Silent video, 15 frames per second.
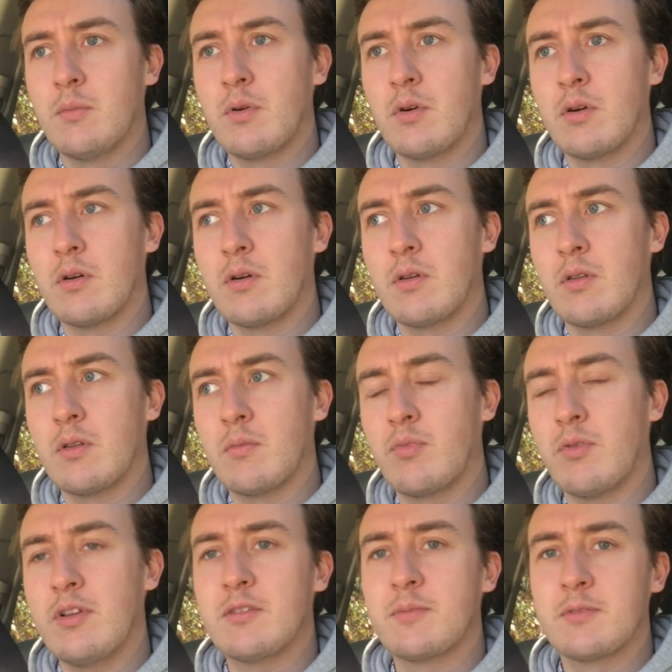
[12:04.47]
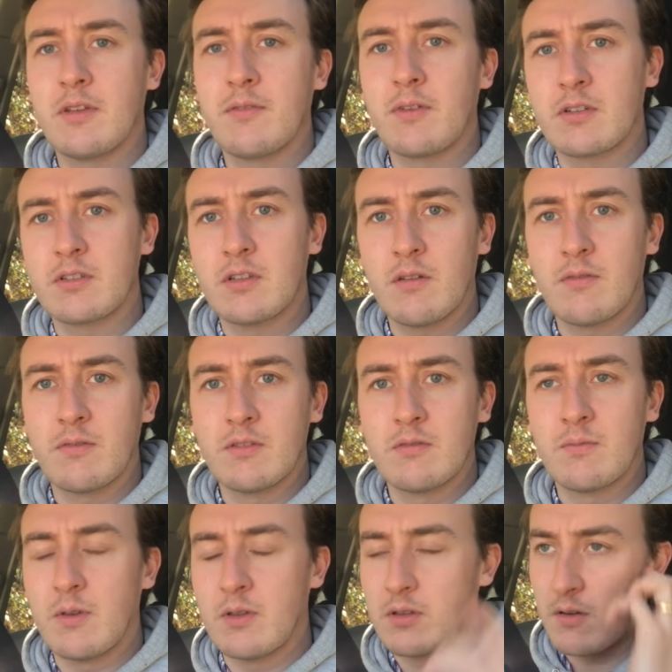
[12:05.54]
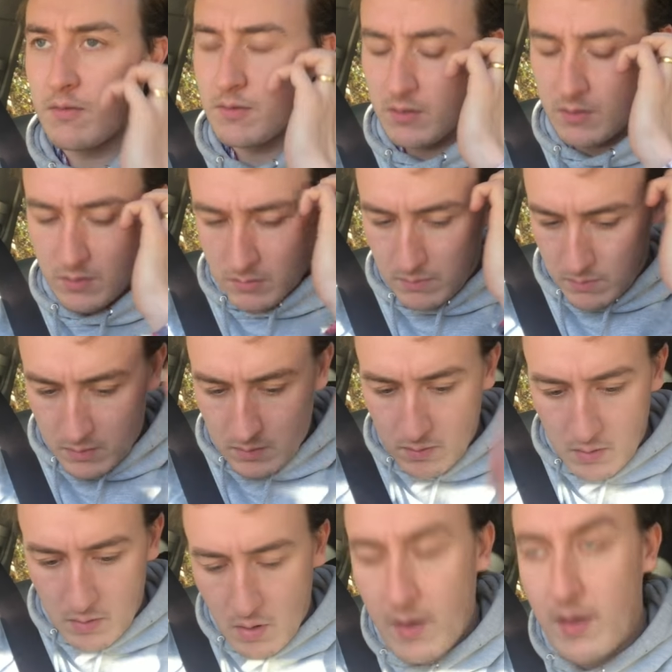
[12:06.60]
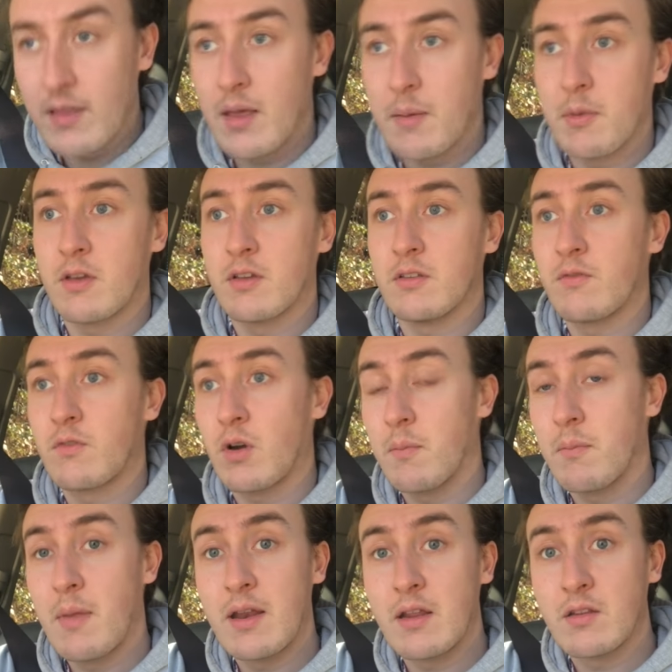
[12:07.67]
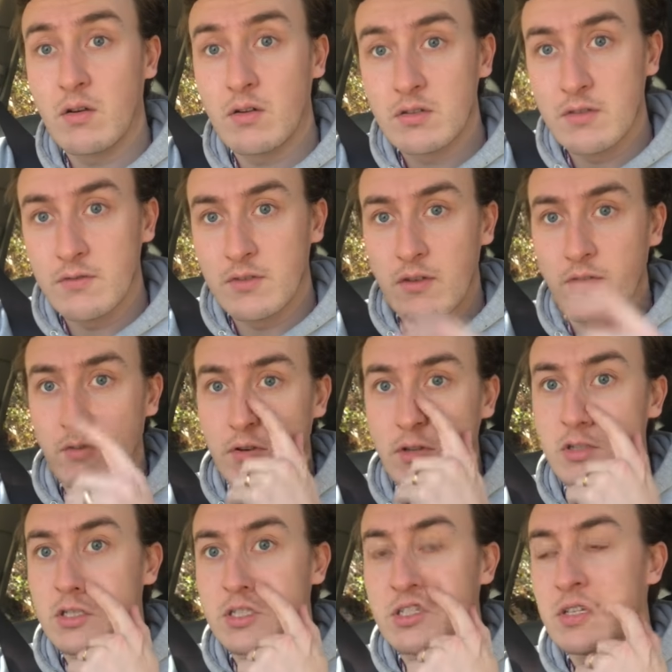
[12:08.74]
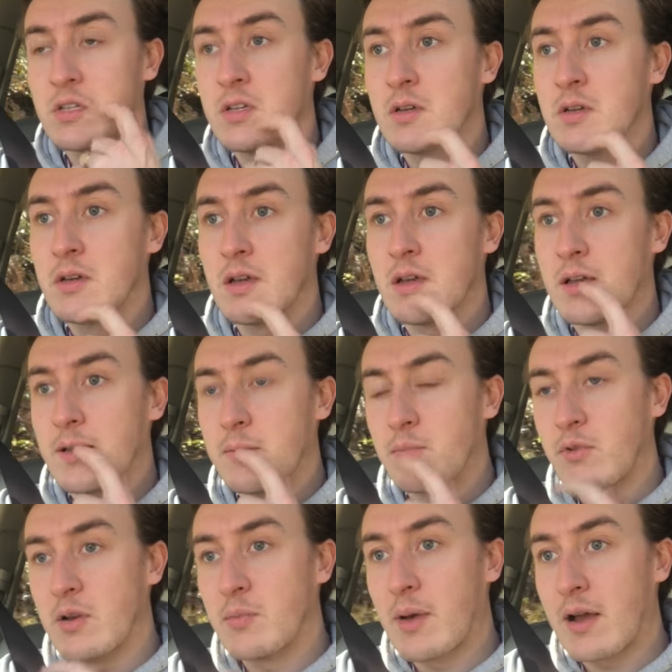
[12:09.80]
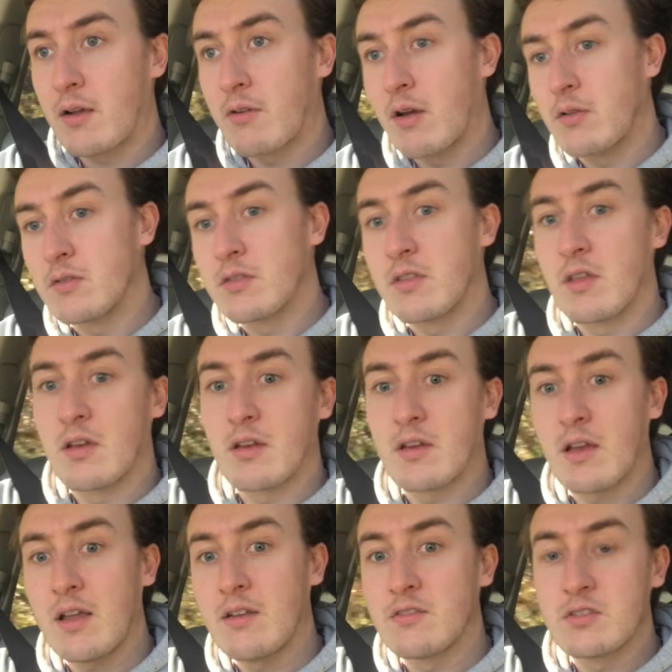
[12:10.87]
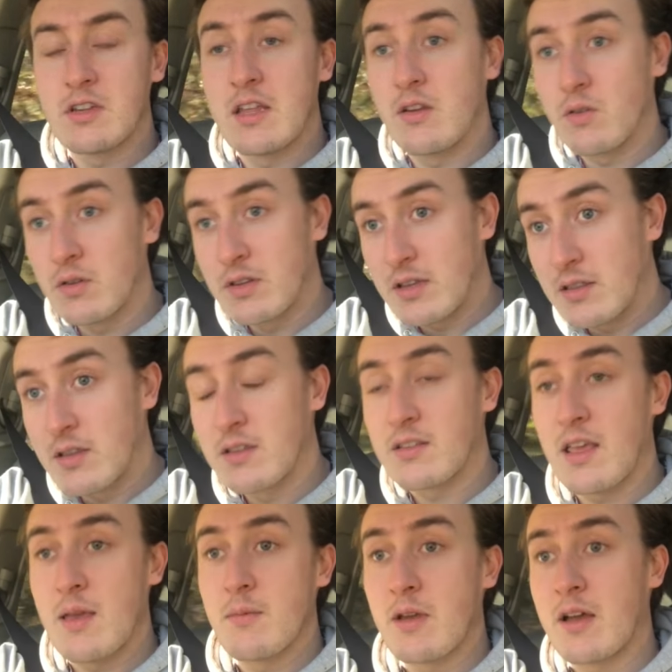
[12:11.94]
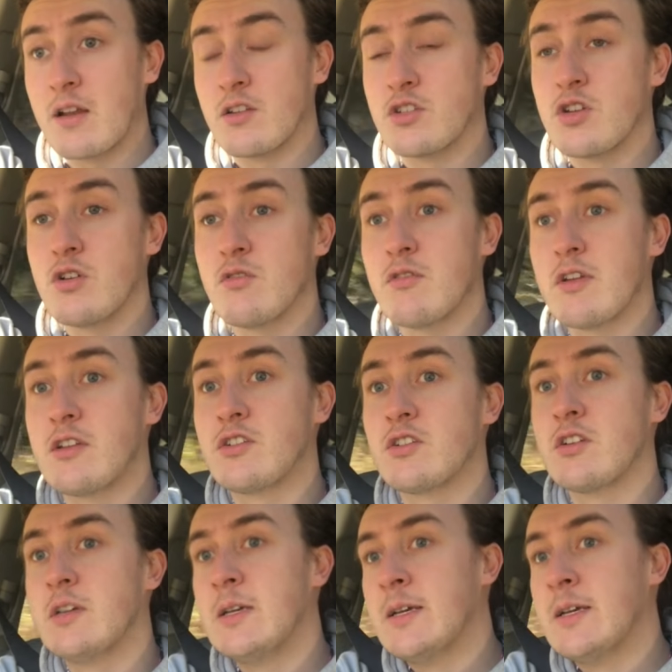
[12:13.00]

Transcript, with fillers: But breed specific stuff is, is often not in there because you've got many dogs of different uh, breed backgrounds that kind of just need all need the same kind of tutorage.